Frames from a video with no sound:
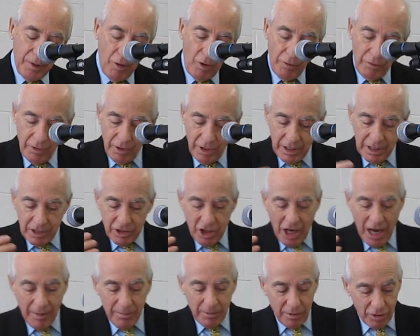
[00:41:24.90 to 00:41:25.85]
Over in
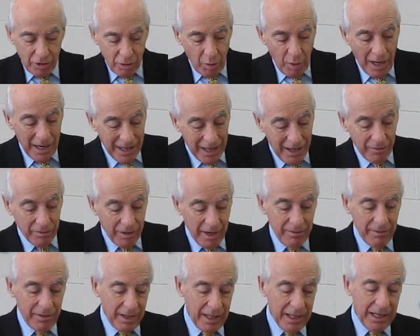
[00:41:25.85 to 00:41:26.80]
chapter 20 of
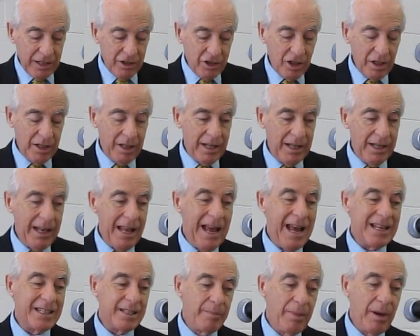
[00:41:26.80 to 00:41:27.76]
Revelation, the
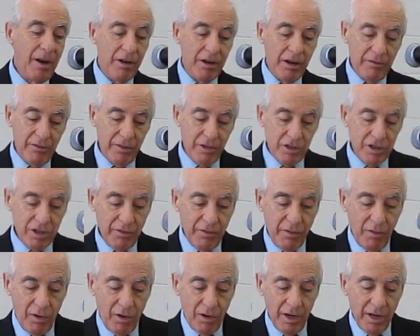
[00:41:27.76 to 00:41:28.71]
last part of verse
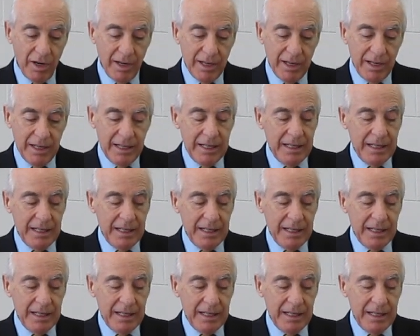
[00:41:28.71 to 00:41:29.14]
4,